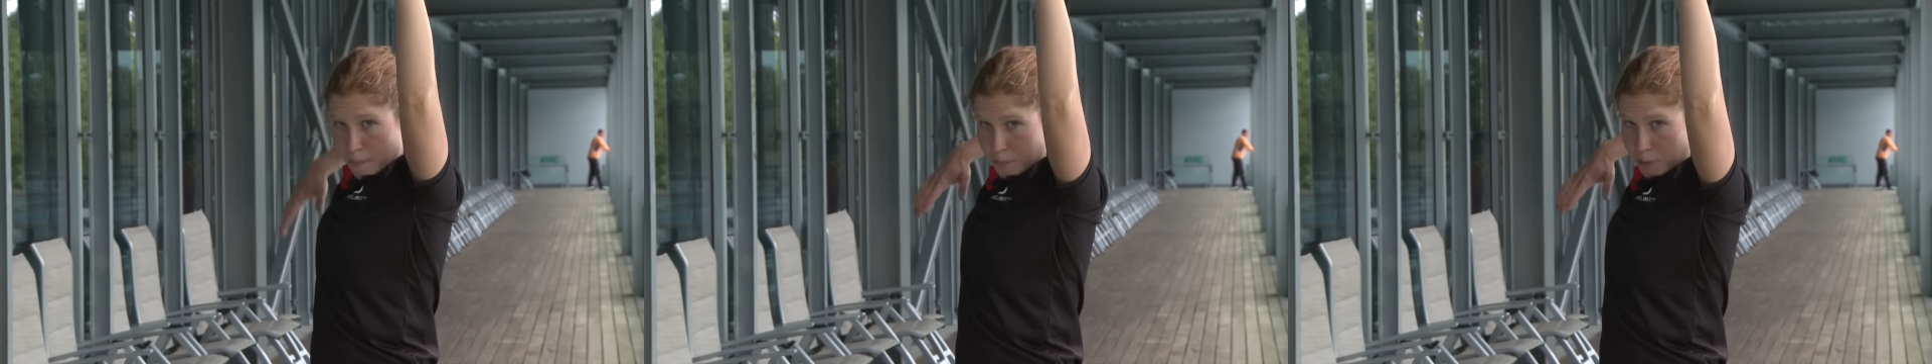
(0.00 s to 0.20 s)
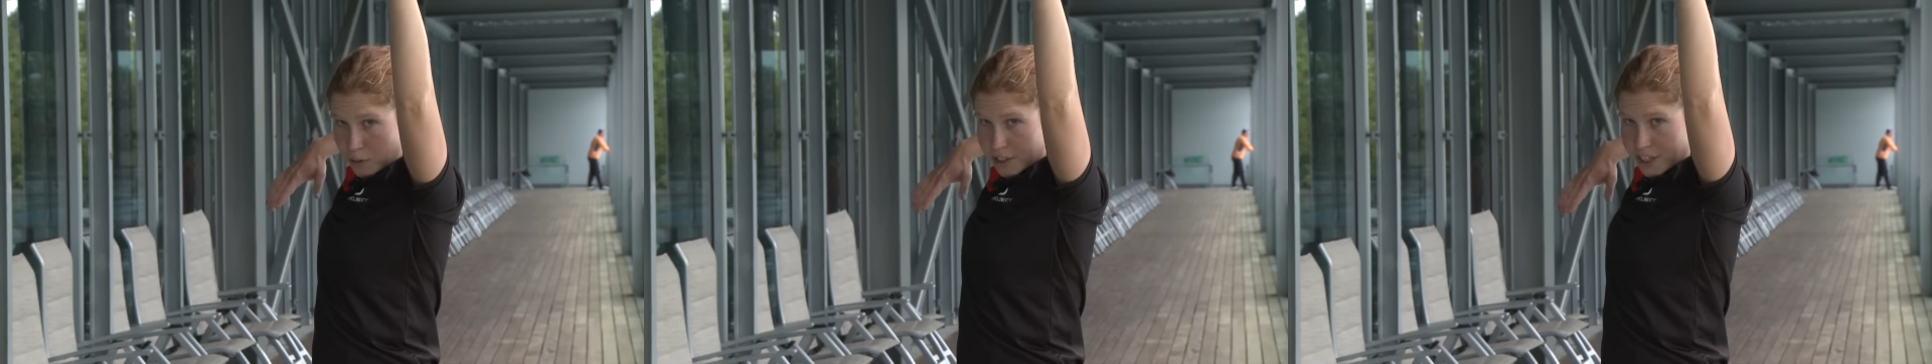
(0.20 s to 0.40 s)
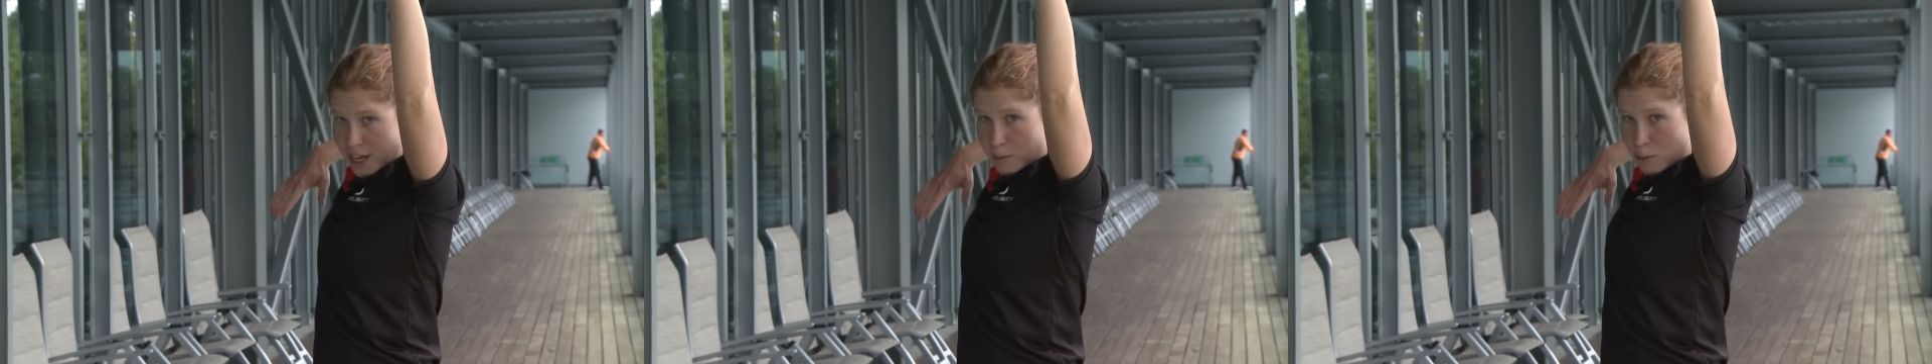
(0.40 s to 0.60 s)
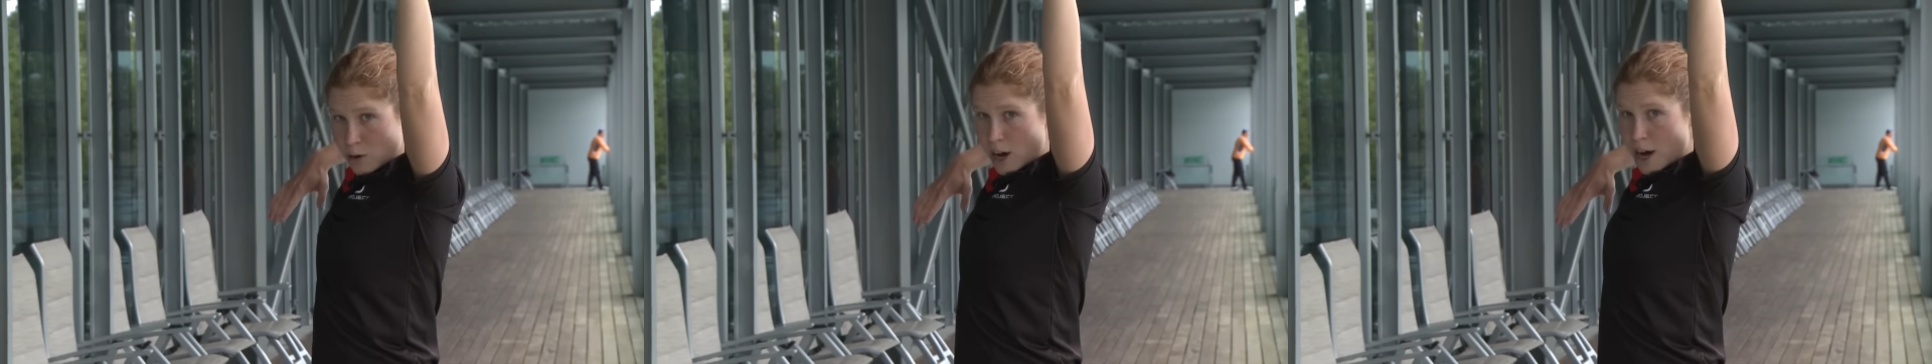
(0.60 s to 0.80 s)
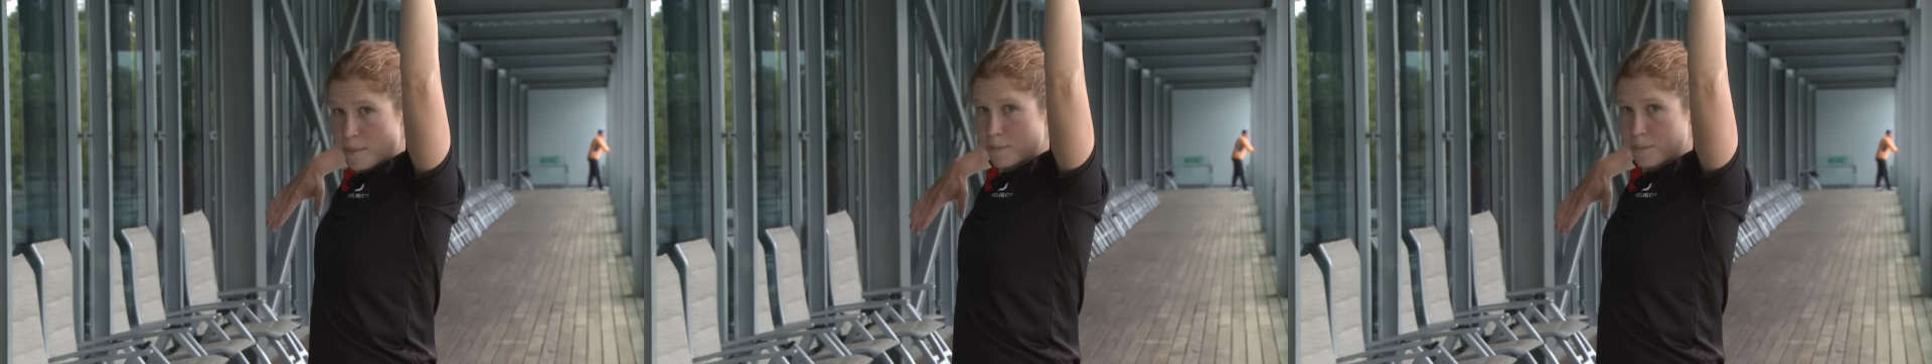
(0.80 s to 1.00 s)
pull the elbow
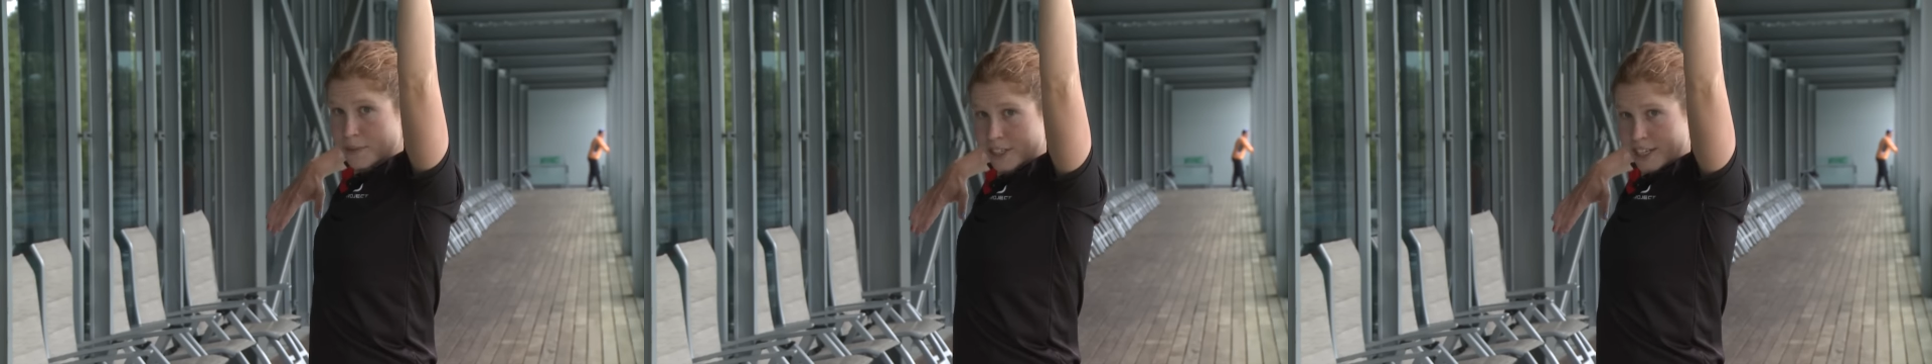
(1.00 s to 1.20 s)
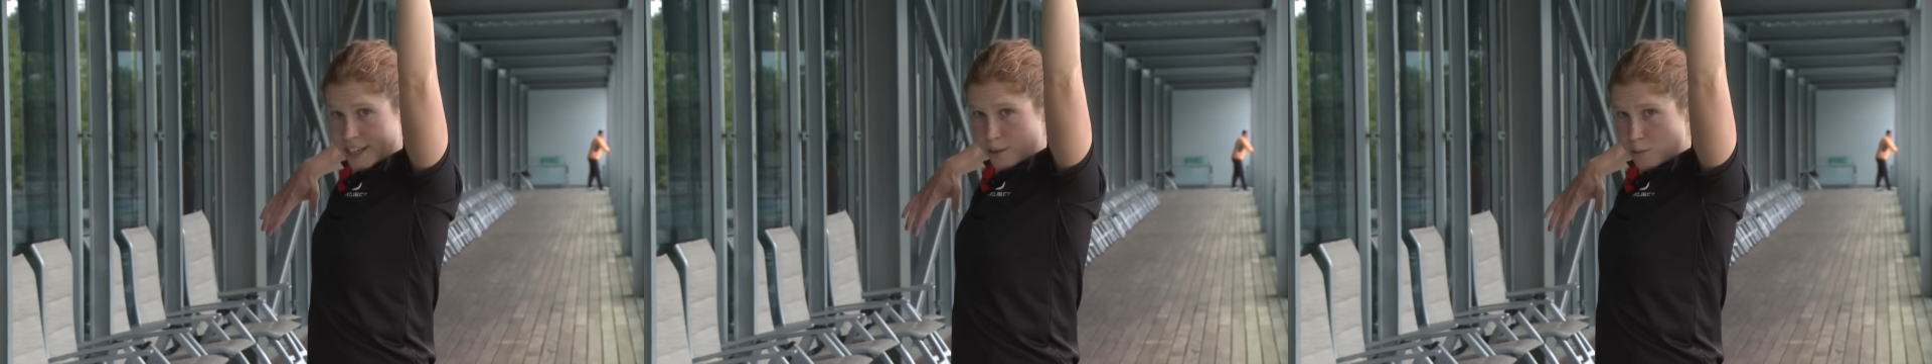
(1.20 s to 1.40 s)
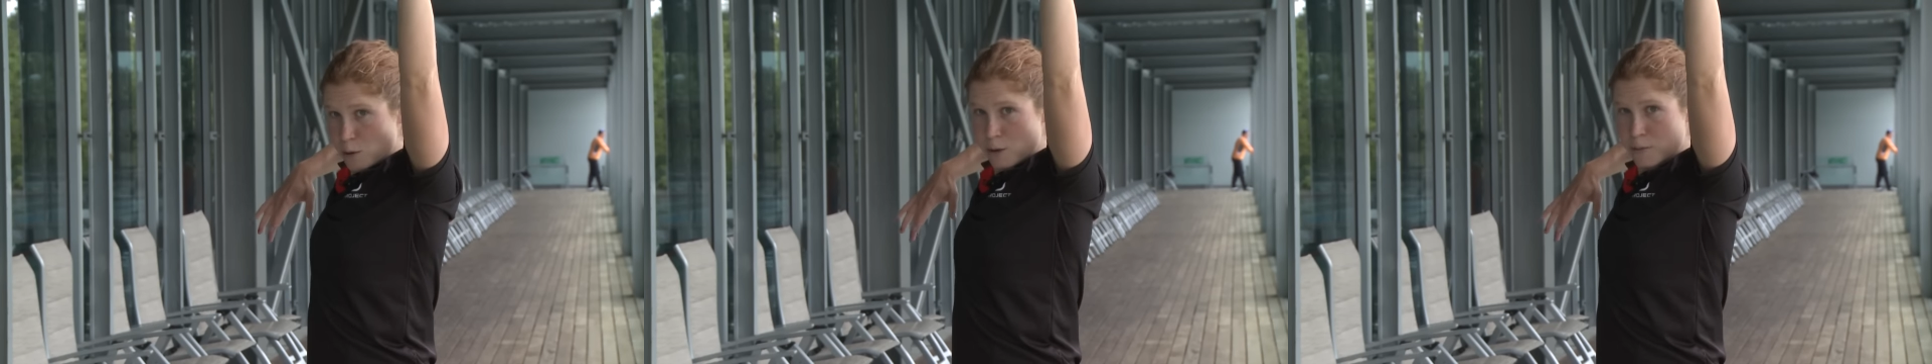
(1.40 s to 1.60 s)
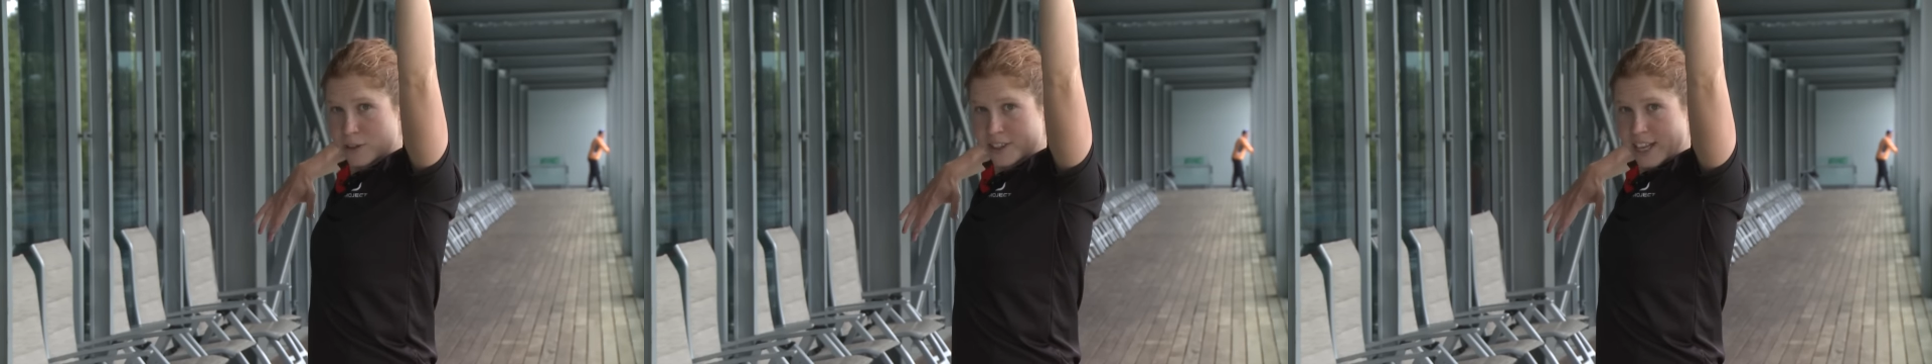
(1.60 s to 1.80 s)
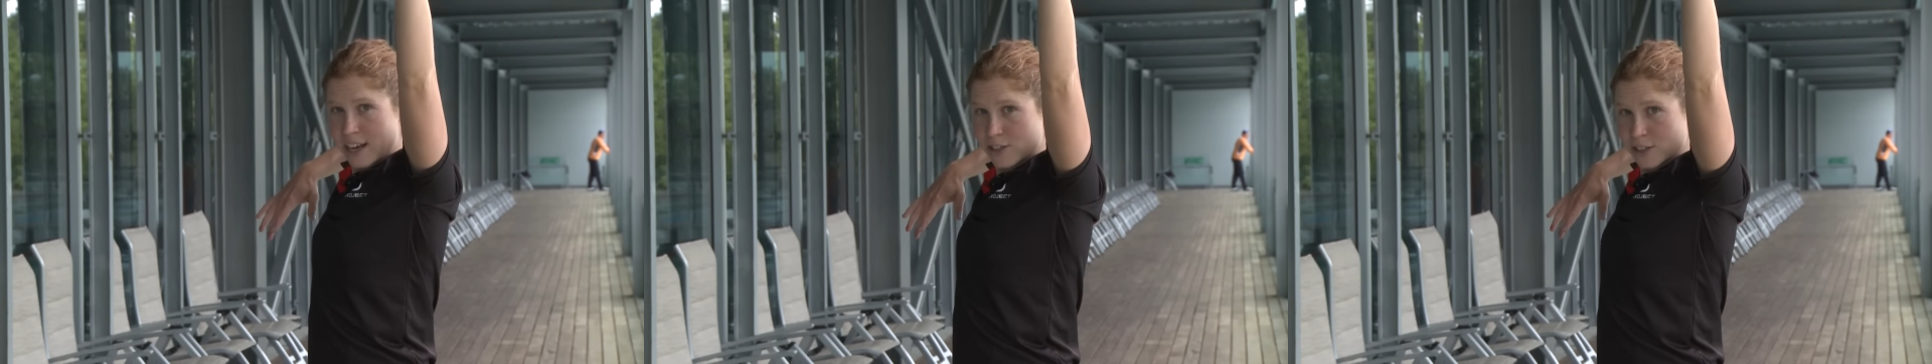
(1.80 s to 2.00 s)
up. 1,
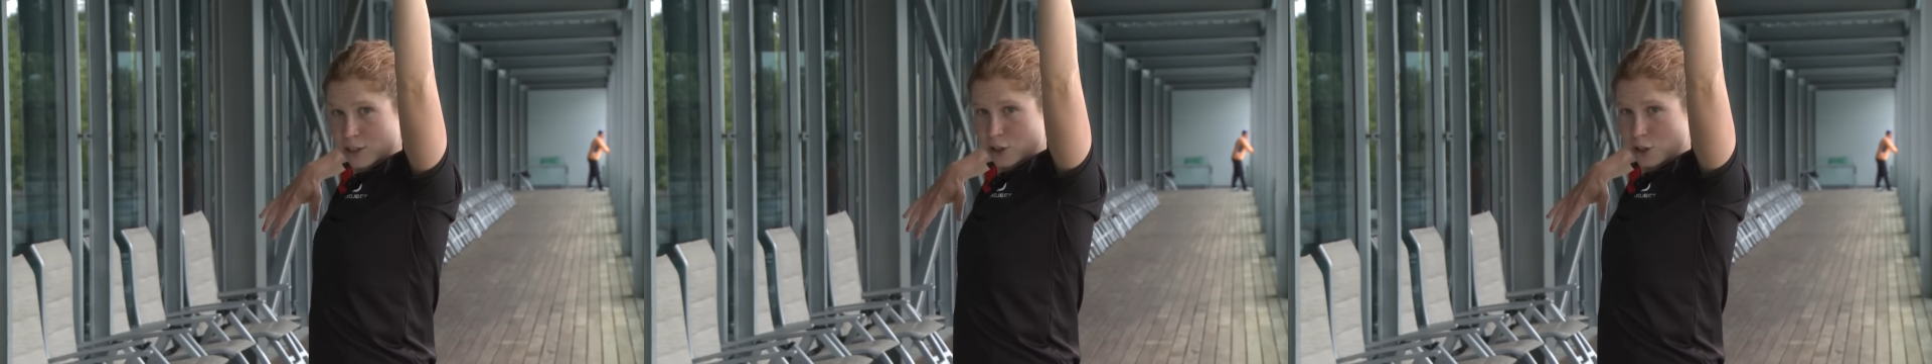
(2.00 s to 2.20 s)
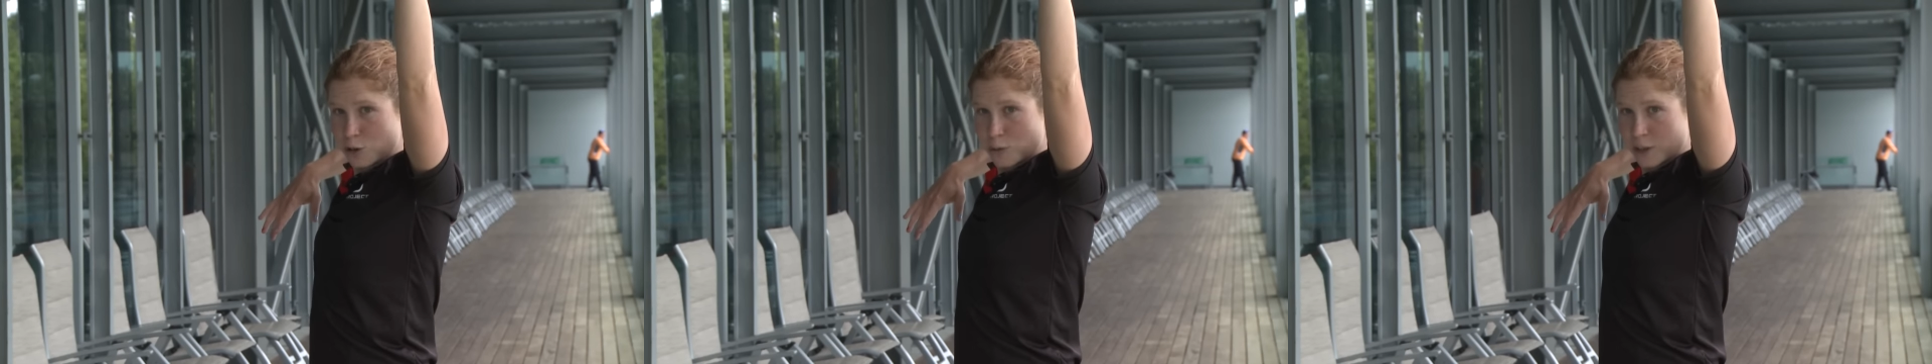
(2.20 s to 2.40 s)
1,000, 2,